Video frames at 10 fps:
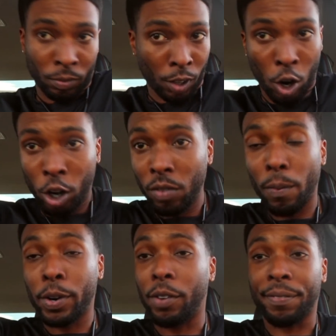All of
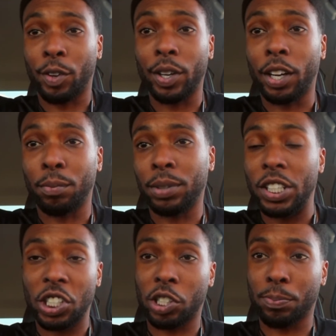them don't feel
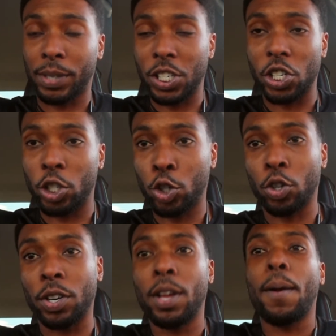incomplete just because they're
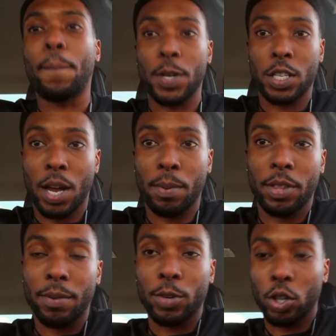short, but some of
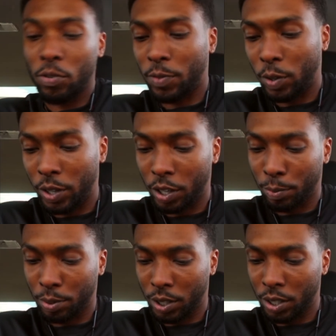them do feel
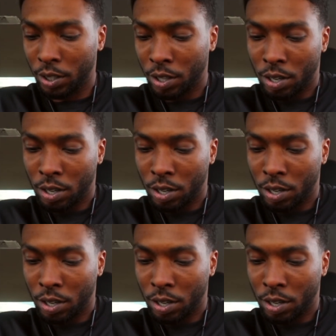incomplete.